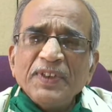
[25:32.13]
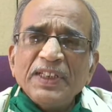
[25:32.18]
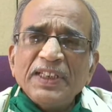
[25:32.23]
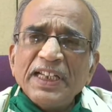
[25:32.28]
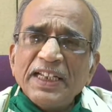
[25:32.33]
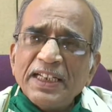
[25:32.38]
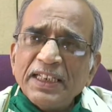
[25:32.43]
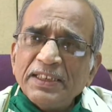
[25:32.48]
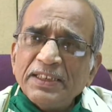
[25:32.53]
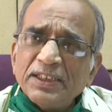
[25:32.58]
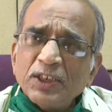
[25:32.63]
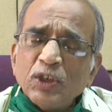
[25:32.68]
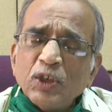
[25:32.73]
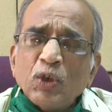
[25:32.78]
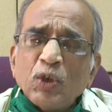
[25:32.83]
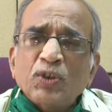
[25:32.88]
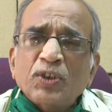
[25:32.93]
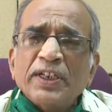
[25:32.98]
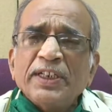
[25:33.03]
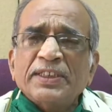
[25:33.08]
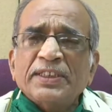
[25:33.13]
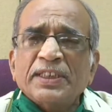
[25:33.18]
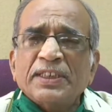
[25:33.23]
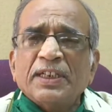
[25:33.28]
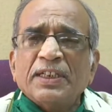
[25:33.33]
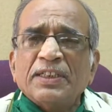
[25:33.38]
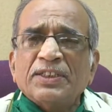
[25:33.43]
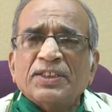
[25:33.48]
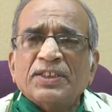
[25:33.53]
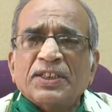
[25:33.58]
his
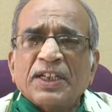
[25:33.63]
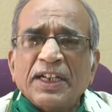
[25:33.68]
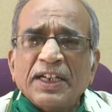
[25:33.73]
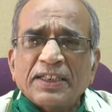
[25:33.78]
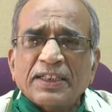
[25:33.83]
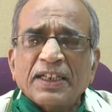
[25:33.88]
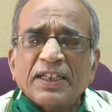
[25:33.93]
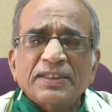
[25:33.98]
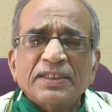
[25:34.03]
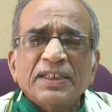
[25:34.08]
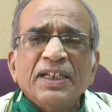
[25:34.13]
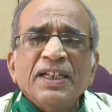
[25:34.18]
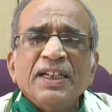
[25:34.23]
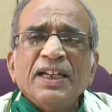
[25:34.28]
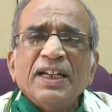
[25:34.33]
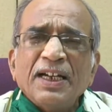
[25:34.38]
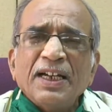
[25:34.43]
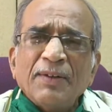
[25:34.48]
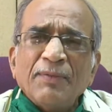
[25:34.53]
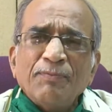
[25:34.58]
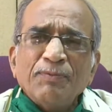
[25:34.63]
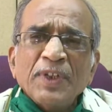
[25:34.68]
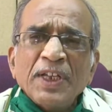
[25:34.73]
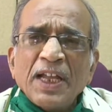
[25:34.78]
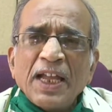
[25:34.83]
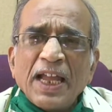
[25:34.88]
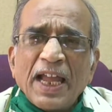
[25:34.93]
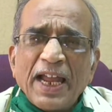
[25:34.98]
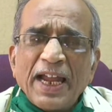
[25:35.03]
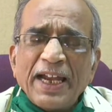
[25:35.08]
nutritional status,
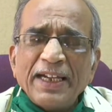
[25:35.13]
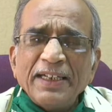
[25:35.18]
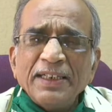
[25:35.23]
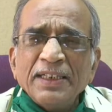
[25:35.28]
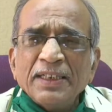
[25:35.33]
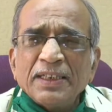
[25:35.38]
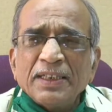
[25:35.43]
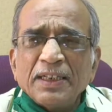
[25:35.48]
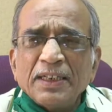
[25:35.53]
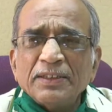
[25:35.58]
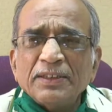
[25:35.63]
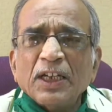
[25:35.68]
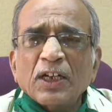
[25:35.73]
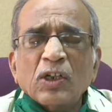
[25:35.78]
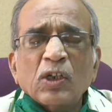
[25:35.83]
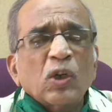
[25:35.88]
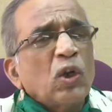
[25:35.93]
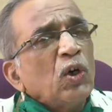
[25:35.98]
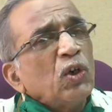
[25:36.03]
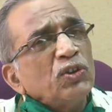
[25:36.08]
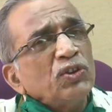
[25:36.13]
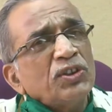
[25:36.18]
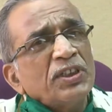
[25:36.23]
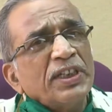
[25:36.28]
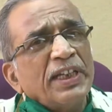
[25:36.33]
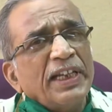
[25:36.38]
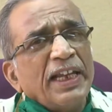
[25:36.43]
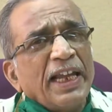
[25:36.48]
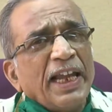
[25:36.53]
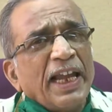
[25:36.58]
and the clothes
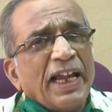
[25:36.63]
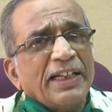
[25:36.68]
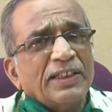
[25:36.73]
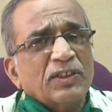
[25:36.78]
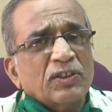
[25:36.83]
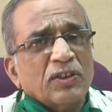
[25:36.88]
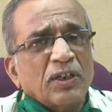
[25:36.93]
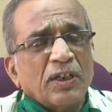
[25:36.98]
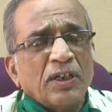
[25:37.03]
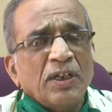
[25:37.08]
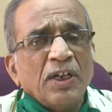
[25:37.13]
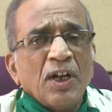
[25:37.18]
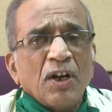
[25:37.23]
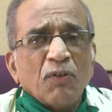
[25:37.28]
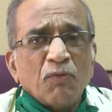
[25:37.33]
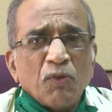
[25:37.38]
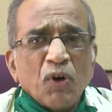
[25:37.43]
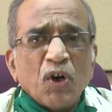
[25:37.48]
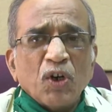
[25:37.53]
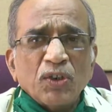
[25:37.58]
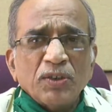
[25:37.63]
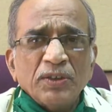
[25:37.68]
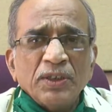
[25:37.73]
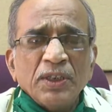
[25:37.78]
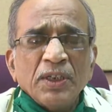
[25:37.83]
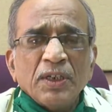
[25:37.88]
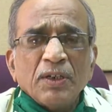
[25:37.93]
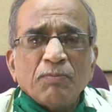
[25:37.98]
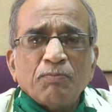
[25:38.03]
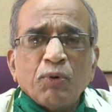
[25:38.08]
he has worn,
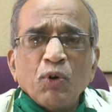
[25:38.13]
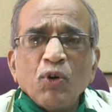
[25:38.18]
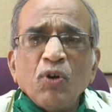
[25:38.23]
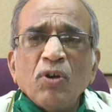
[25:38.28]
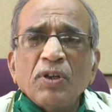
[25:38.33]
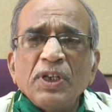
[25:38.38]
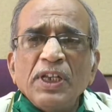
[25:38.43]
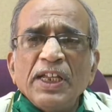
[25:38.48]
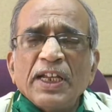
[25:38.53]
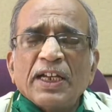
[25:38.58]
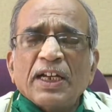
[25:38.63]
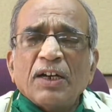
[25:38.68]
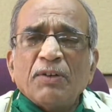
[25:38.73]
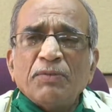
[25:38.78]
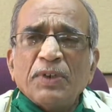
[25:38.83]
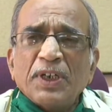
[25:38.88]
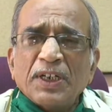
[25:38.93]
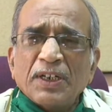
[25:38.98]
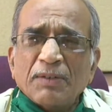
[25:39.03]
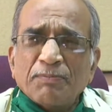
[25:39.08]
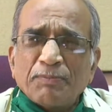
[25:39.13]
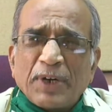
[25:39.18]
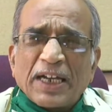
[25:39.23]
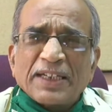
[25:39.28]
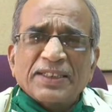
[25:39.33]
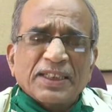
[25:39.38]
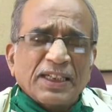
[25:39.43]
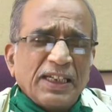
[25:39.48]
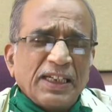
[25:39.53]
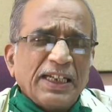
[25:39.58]
fully covered,
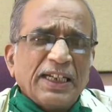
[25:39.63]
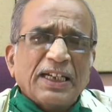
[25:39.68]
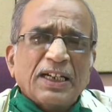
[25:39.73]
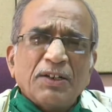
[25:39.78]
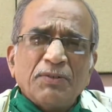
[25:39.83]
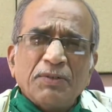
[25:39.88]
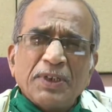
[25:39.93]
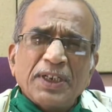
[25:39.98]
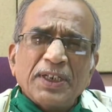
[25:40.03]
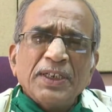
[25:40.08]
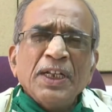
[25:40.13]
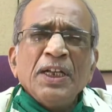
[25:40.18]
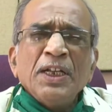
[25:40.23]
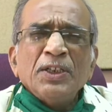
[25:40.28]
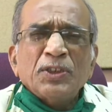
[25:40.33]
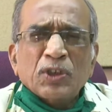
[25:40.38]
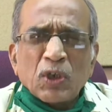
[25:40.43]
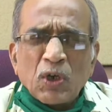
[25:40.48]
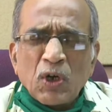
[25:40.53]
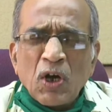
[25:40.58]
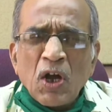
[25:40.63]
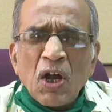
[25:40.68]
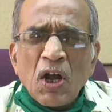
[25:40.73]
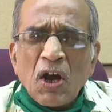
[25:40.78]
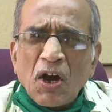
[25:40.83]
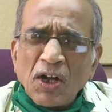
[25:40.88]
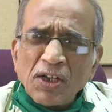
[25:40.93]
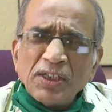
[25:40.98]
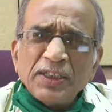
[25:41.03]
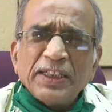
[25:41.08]
partially covered. So
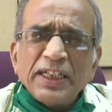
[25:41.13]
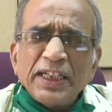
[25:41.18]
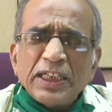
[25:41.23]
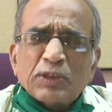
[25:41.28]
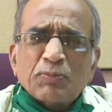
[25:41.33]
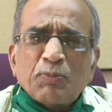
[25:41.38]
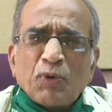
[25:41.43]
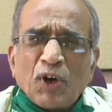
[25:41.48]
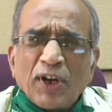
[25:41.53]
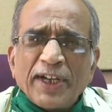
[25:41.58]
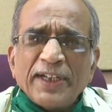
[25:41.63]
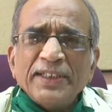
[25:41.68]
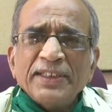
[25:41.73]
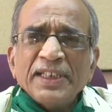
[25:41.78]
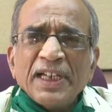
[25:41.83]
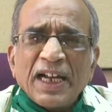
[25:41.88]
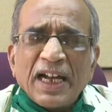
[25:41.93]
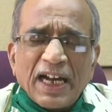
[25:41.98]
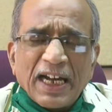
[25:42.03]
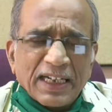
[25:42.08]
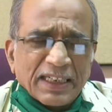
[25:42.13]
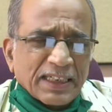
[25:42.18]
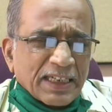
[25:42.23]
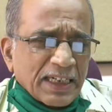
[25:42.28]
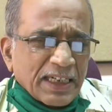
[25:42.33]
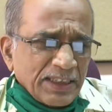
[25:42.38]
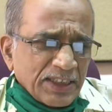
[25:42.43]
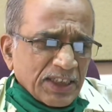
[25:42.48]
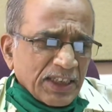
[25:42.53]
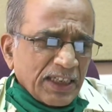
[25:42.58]
all these points are
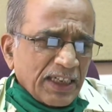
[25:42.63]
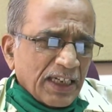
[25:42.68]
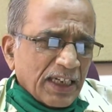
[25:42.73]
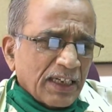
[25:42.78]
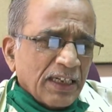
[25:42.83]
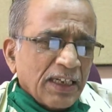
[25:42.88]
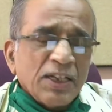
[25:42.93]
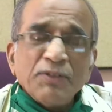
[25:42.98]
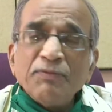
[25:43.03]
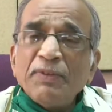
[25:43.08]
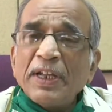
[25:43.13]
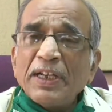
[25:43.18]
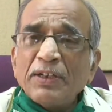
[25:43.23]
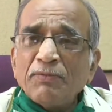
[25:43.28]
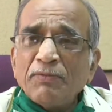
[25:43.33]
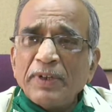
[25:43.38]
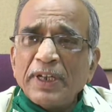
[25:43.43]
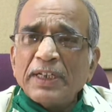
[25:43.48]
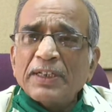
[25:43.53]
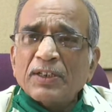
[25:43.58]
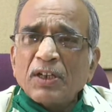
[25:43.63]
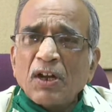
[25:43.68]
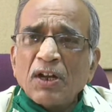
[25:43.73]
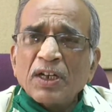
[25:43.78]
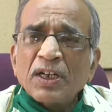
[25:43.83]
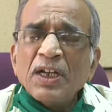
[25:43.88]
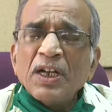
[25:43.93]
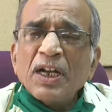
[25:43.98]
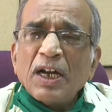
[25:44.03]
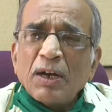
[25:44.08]
considered when we
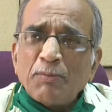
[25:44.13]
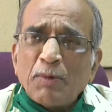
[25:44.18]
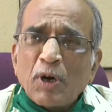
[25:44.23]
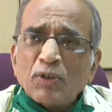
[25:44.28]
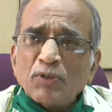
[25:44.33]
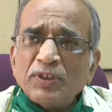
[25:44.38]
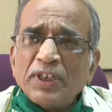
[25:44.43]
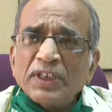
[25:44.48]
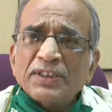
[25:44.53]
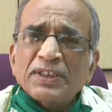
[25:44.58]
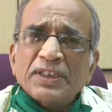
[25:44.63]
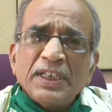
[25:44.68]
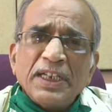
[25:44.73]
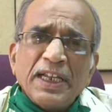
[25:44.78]
talk about the